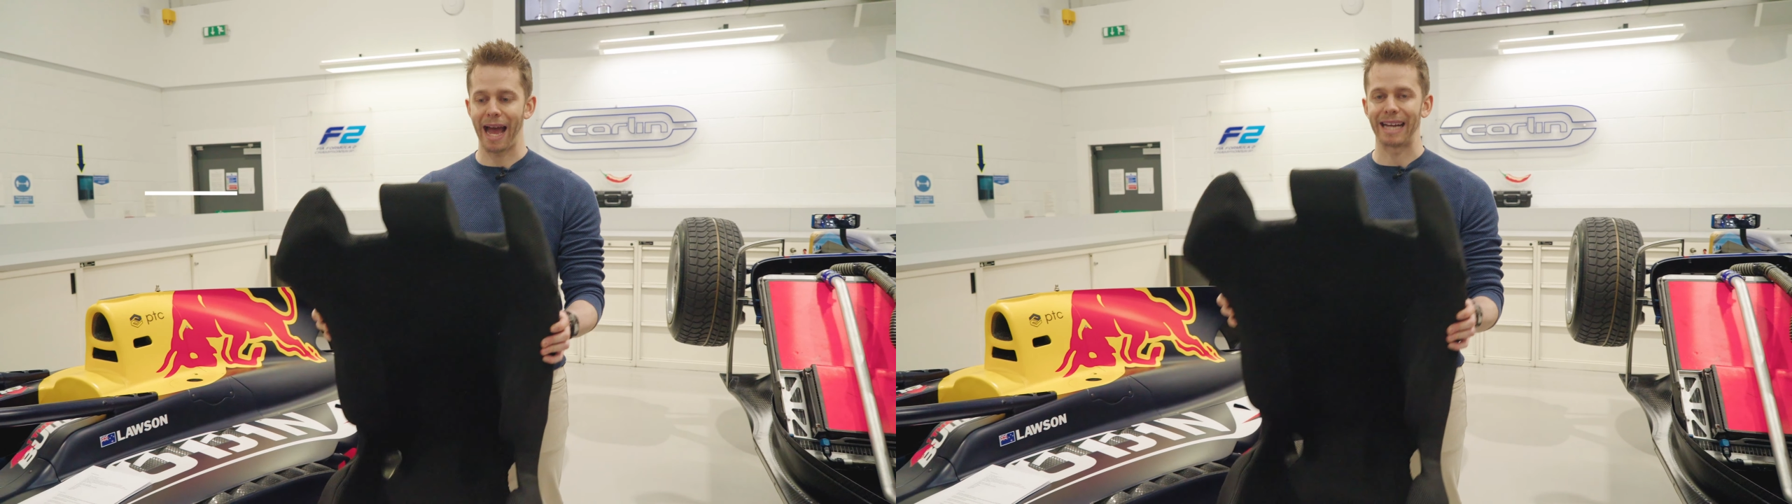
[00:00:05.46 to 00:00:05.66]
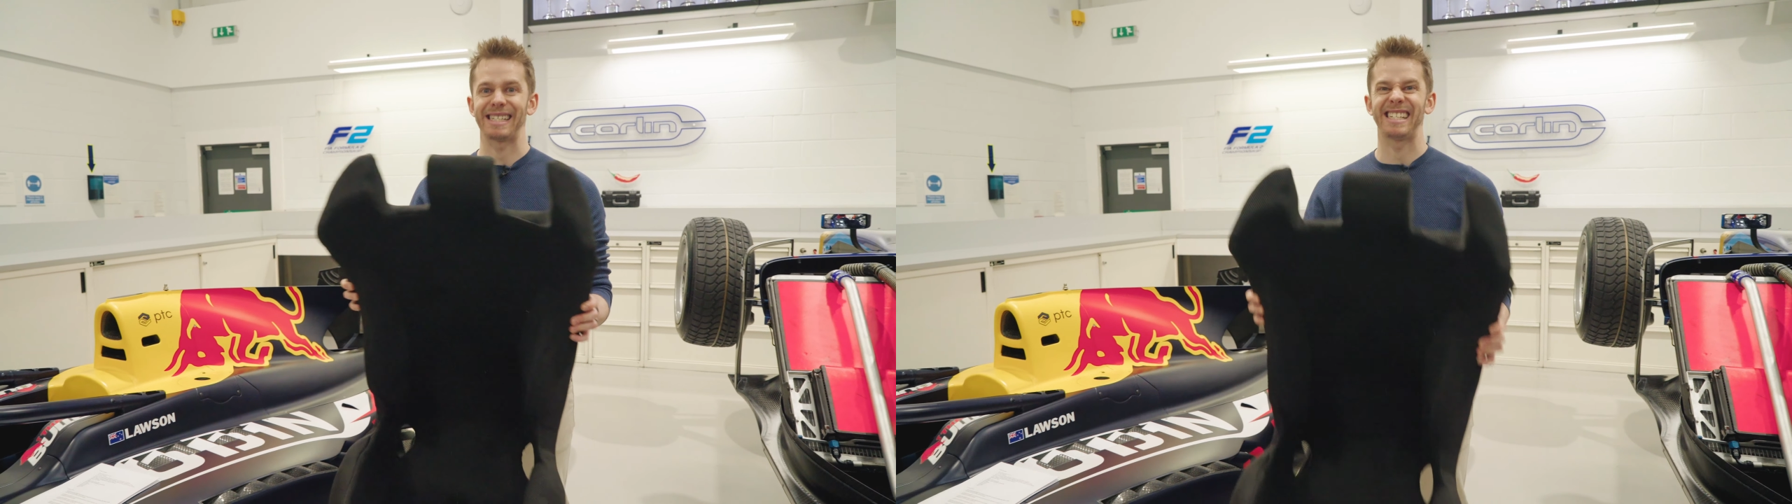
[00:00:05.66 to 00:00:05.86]

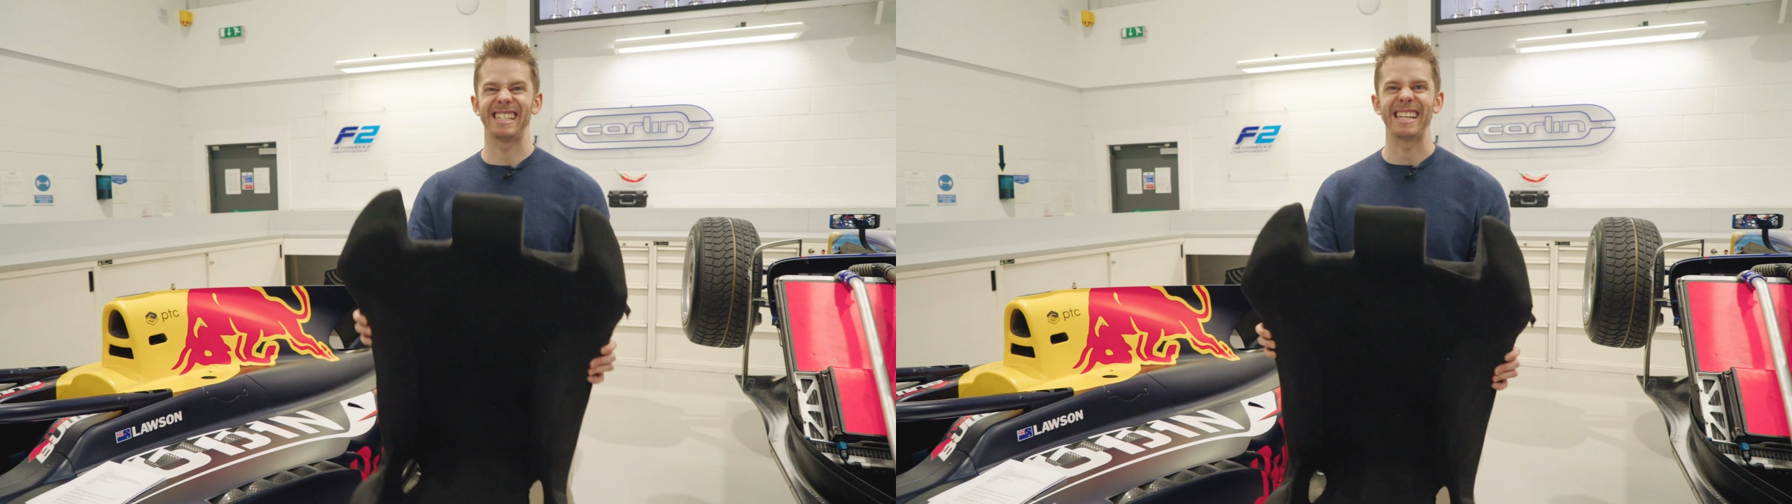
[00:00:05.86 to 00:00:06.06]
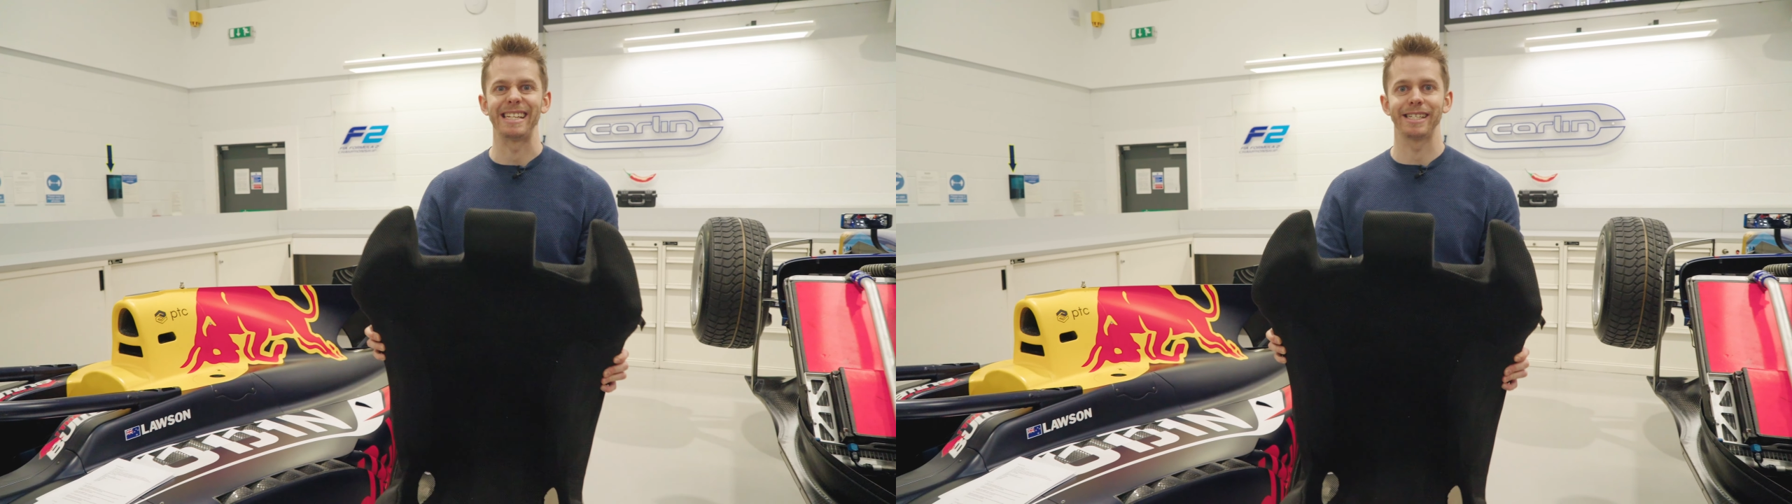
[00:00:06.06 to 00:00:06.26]
at
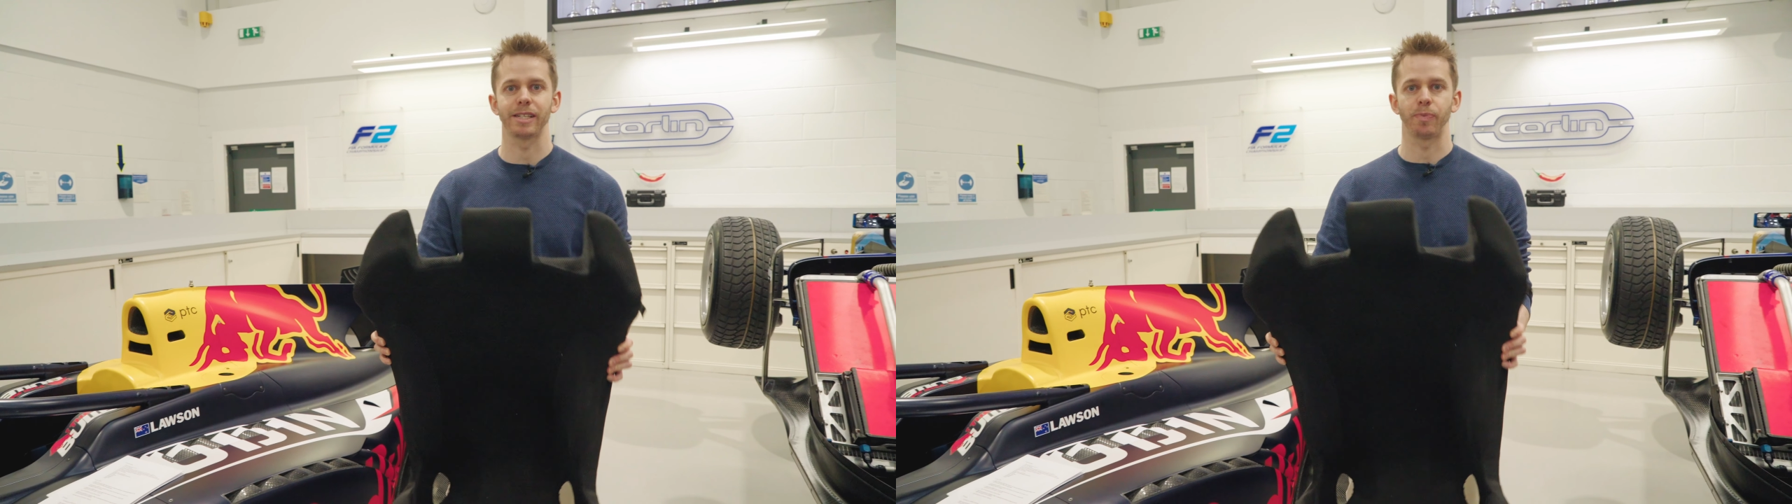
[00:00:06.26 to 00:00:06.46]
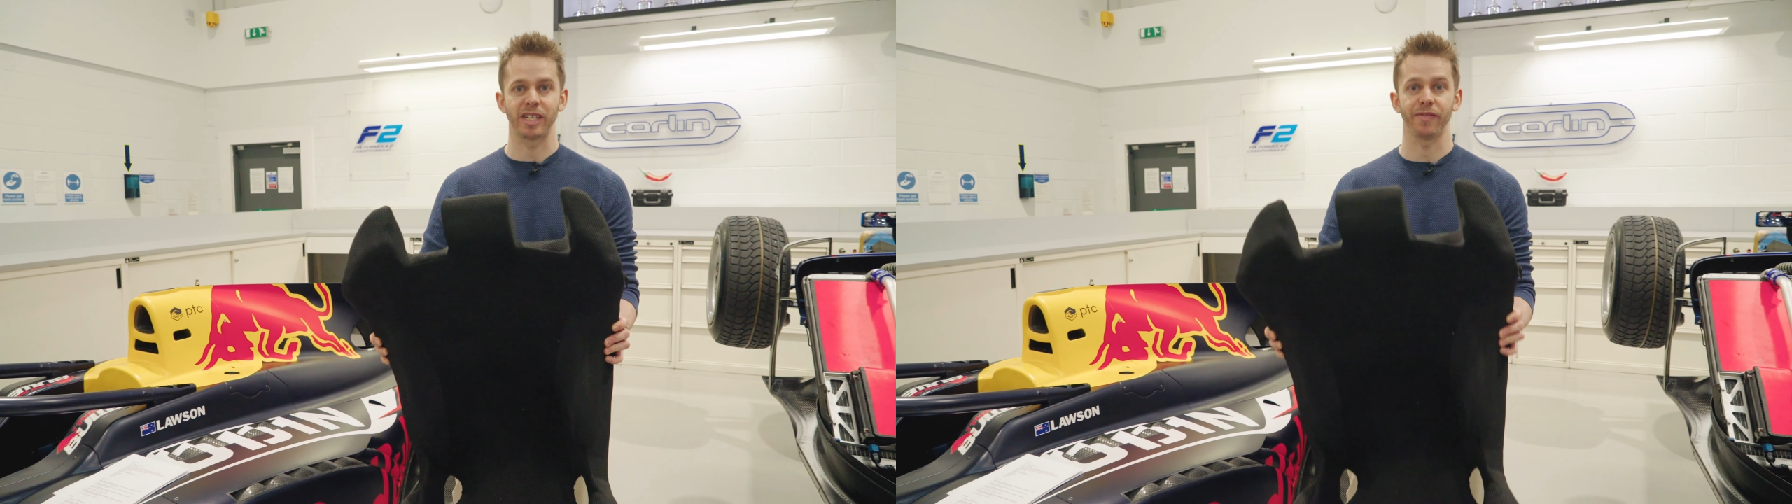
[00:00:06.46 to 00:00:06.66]
seats,
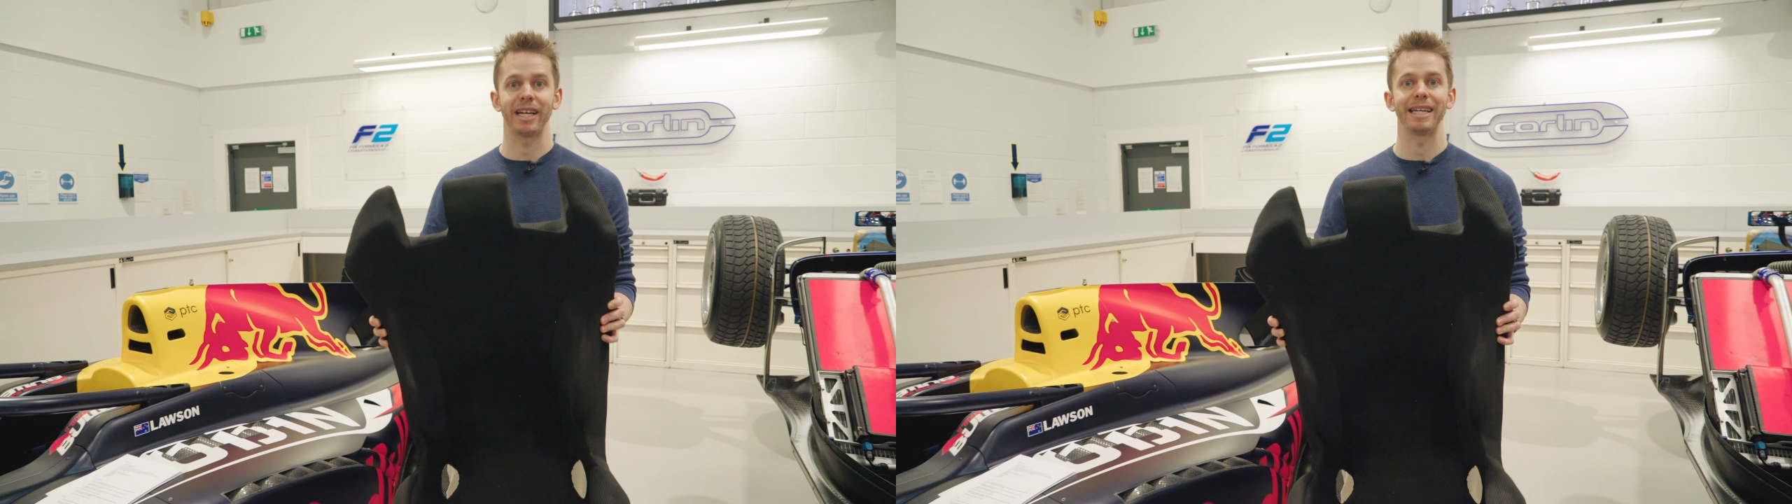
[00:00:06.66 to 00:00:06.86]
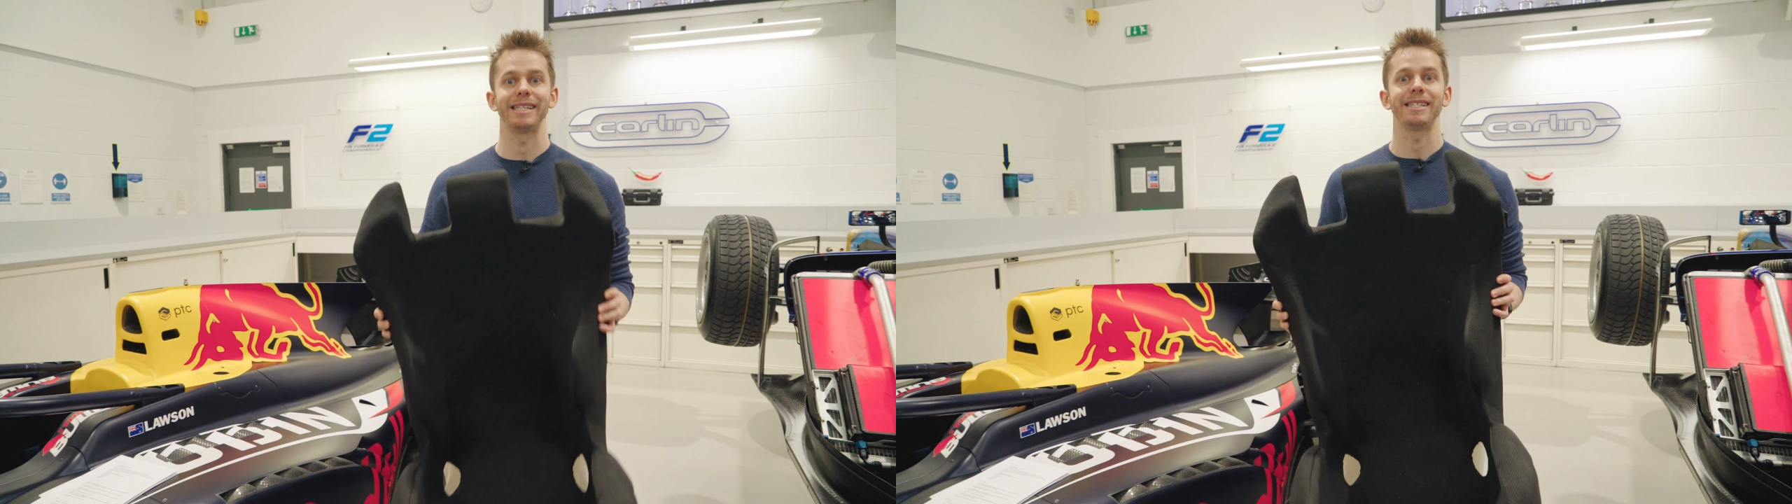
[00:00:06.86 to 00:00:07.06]

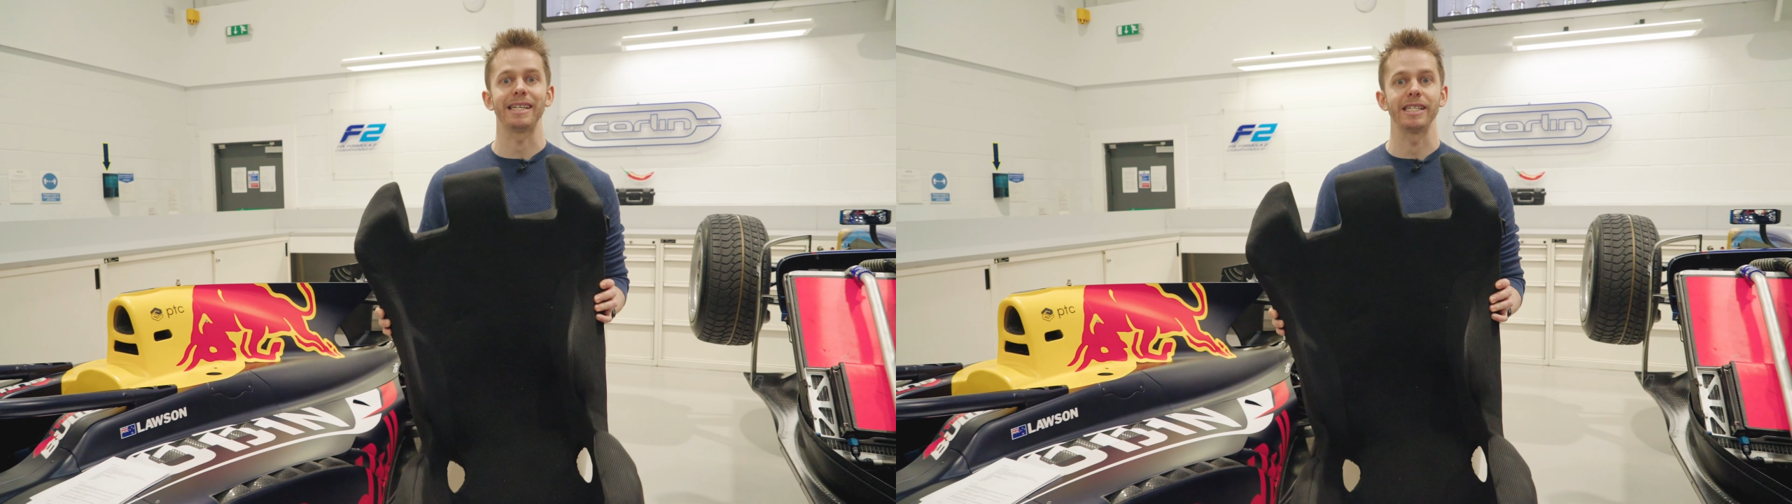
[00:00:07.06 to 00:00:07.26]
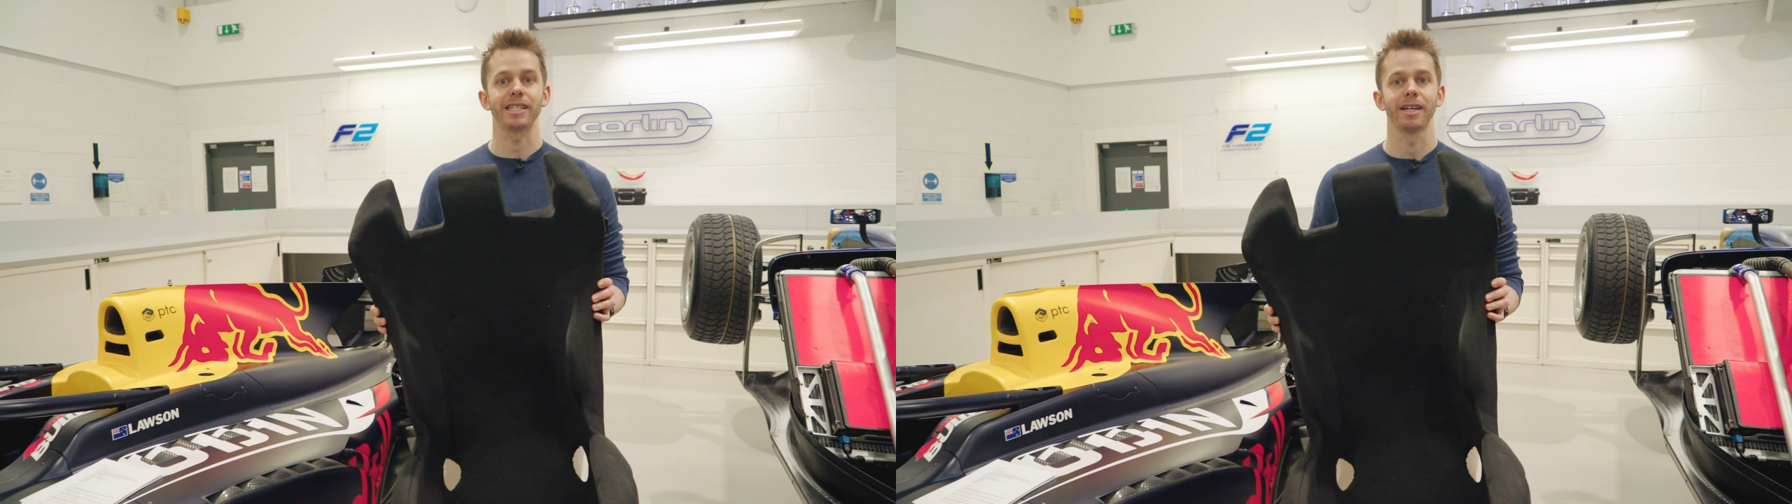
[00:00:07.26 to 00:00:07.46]
specifically
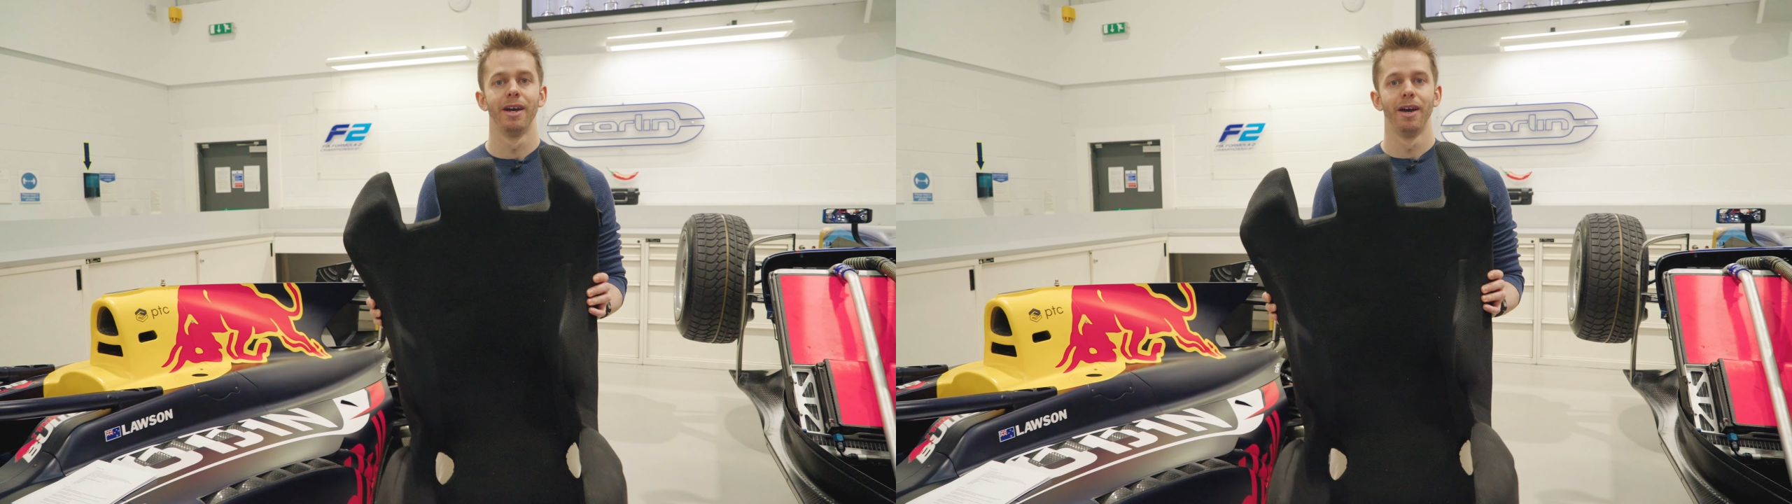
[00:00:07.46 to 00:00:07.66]
seats